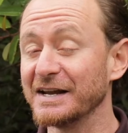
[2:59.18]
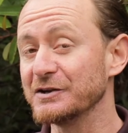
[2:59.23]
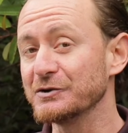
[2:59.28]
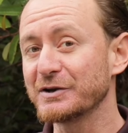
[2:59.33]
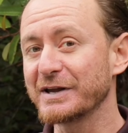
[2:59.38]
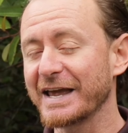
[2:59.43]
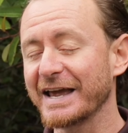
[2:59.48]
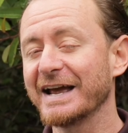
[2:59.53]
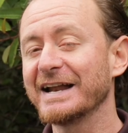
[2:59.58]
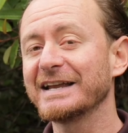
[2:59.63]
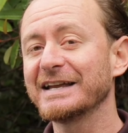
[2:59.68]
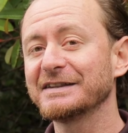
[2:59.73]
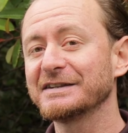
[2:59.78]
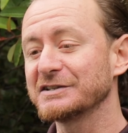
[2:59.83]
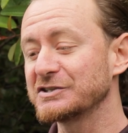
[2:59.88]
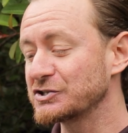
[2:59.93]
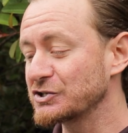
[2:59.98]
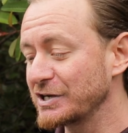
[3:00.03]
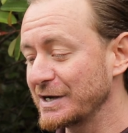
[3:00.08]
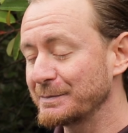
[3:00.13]
Now you can get
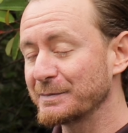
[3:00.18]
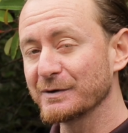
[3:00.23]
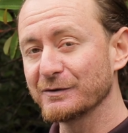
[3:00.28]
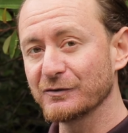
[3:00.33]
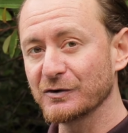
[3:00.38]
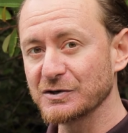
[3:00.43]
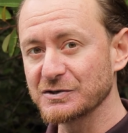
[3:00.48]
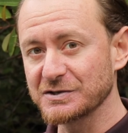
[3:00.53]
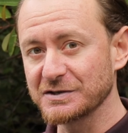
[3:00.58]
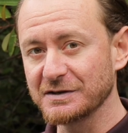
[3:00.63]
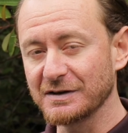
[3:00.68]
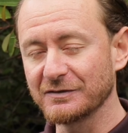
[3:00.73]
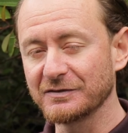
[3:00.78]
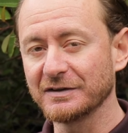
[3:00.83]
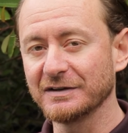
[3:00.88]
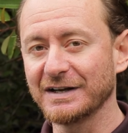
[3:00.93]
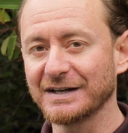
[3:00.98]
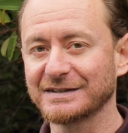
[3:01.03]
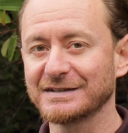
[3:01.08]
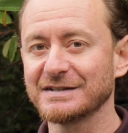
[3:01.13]
the cheaper version of
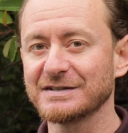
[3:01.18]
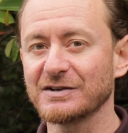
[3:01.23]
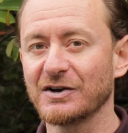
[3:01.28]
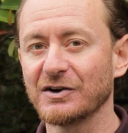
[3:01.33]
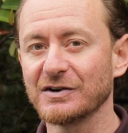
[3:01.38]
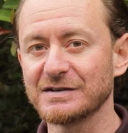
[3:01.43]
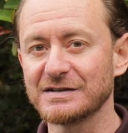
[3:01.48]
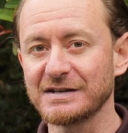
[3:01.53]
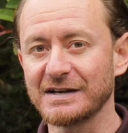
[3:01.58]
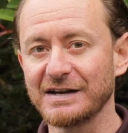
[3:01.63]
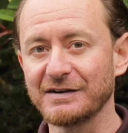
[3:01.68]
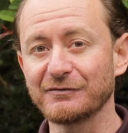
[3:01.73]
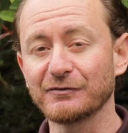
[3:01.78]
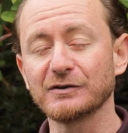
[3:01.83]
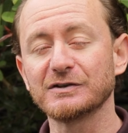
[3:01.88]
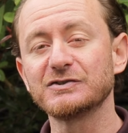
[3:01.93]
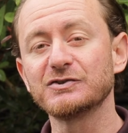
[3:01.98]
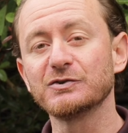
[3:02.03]
the Lexus RZ for